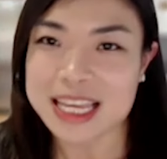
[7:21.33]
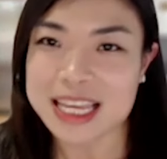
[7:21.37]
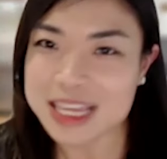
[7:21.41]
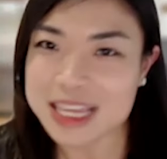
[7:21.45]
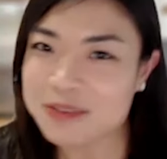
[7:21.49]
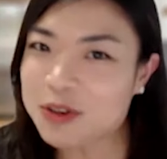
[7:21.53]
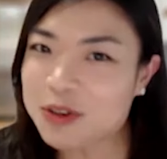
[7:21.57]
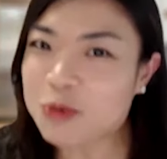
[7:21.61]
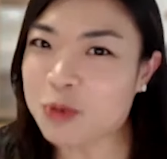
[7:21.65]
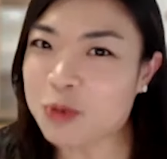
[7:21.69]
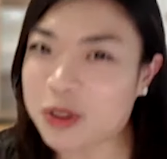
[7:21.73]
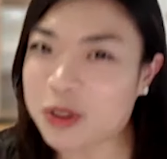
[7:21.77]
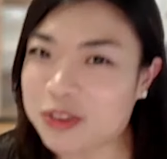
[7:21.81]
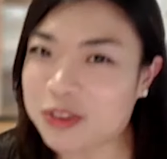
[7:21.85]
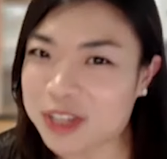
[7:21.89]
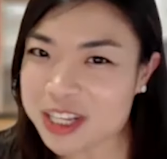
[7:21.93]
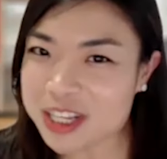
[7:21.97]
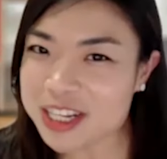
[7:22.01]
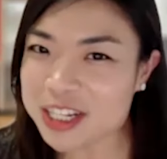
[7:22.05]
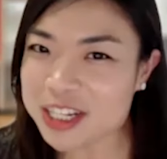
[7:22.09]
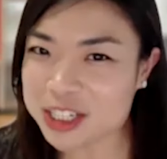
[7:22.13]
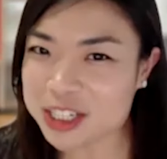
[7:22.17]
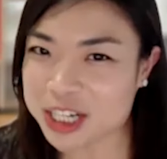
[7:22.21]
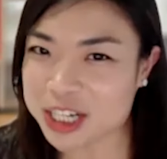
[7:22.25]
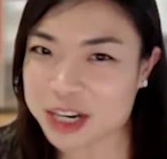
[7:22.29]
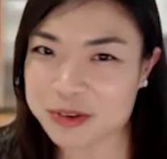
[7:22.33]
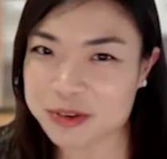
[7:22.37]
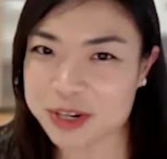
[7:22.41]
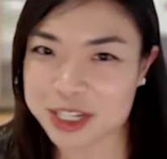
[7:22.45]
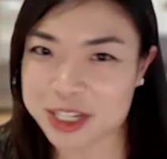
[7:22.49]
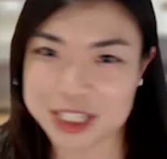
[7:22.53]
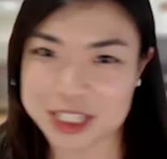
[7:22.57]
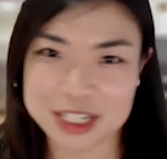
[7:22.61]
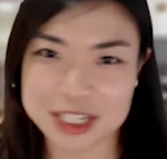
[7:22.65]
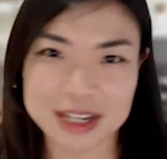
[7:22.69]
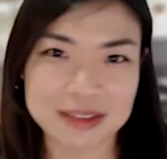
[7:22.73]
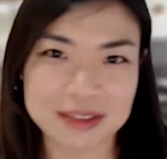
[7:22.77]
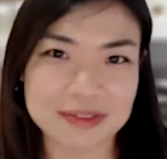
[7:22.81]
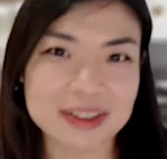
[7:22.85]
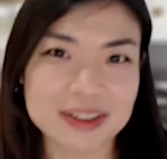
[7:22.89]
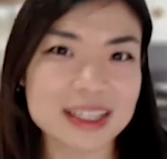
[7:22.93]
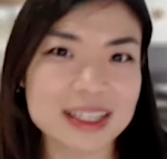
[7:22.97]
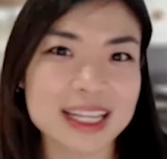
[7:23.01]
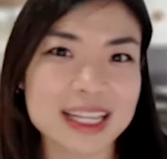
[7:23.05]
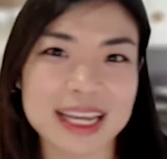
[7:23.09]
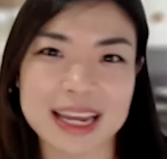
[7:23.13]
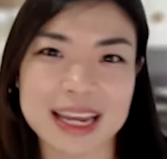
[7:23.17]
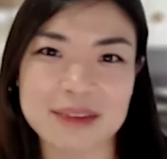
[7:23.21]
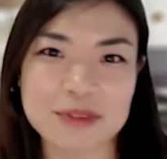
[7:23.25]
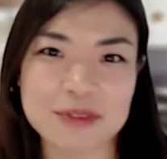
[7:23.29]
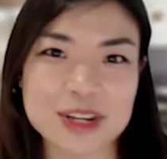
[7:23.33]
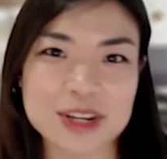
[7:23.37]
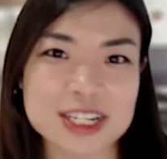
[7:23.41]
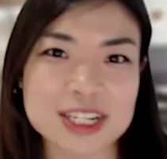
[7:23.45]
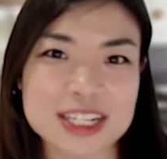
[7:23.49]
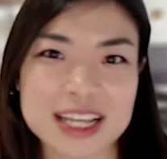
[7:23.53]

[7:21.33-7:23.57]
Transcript: Even within a generation, I feel like every,